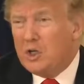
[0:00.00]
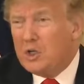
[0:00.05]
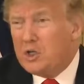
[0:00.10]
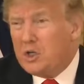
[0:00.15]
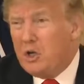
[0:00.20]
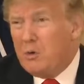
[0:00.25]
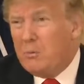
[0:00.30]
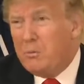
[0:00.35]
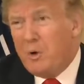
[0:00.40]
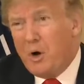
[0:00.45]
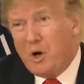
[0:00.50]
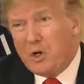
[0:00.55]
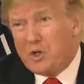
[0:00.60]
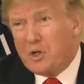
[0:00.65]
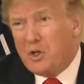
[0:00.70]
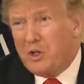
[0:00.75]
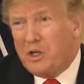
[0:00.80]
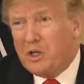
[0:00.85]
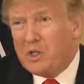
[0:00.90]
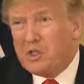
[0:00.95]
during certain
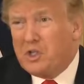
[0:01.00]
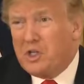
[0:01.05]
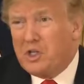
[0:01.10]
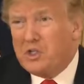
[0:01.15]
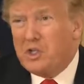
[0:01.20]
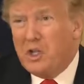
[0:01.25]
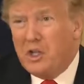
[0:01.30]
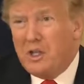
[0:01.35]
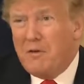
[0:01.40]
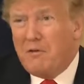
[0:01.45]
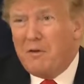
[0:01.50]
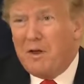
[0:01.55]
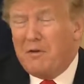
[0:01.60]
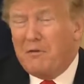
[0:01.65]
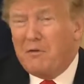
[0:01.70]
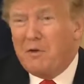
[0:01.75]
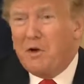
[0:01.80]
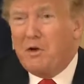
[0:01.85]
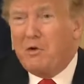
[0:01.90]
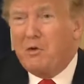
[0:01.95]
parts of their season. They've
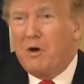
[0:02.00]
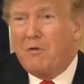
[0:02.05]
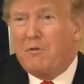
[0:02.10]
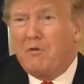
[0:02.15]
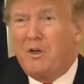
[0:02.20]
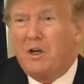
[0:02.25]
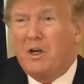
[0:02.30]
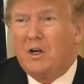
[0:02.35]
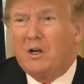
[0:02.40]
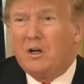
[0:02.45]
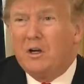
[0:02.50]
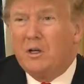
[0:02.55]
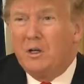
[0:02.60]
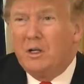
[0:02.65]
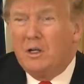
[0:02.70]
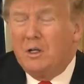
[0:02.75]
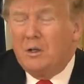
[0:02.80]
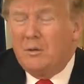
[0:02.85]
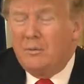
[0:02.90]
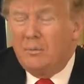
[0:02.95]
had a very rough
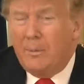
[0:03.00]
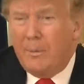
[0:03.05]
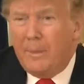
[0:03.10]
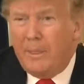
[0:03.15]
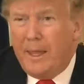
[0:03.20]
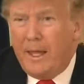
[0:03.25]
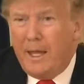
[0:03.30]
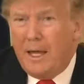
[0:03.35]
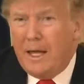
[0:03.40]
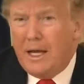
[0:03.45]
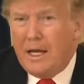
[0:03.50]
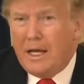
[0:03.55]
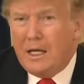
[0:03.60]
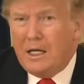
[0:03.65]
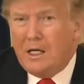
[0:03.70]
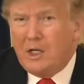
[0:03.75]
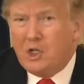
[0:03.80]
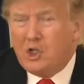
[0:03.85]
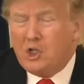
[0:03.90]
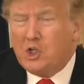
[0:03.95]
year.
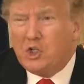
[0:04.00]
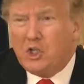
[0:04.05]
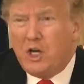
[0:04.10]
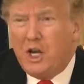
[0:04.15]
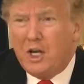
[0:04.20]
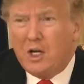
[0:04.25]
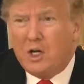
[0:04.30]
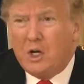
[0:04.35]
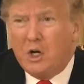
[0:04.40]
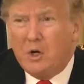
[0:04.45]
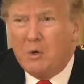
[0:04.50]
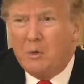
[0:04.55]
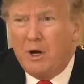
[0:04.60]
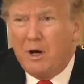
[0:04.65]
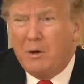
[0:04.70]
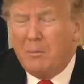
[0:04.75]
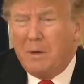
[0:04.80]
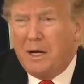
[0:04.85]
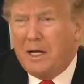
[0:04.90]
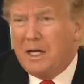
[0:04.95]
And you just can't go
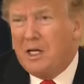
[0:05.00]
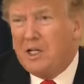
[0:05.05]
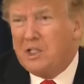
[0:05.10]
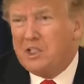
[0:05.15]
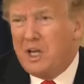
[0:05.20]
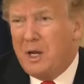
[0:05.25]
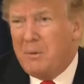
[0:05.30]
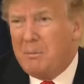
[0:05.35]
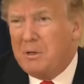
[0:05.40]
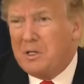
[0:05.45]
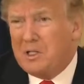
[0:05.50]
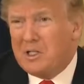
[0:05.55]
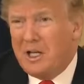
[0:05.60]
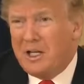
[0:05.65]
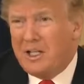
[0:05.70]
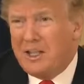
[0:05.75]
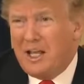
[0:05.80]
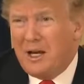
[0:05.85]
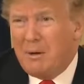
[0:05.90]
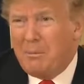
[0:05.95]
around making
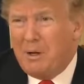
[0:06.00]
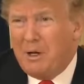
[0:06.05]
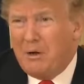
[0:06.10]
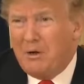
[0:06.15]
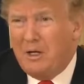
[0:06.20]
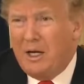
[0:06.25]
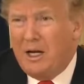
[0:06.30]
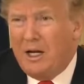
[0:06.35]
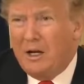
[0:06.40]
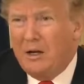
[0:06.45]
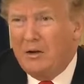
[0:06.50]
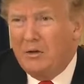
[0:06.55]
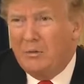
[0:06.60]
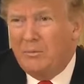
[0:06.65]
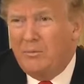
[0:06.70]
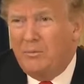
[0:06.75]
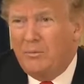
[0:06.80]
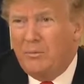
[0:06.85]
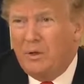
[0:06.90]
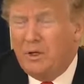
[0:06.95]
statements like that about NATO.
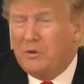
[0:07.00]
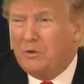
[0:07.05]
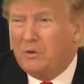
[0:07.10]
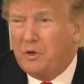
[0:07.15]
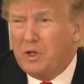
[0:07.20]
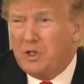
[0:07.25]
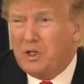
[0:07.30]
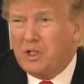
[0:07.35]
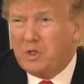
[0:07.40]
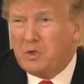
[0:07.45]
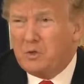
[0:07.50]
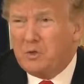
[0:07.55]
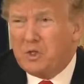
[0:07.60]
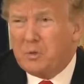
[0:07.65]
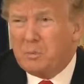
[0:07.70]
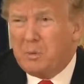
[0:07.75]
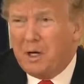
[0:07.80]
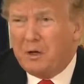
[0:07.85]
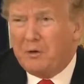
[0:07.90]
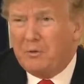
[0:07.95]
It's very
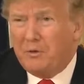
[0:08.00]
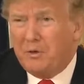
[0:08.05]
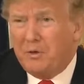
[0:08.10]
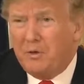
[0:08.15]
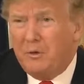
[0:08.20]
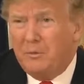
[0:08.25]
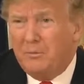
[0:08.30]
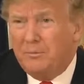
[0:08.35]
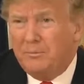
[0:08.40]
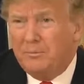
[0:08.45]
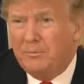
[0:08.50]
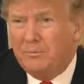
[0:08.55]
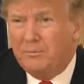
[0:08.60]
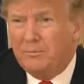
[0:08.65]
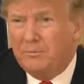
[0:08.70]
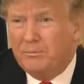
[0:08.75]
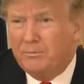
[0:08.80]
disrespectful.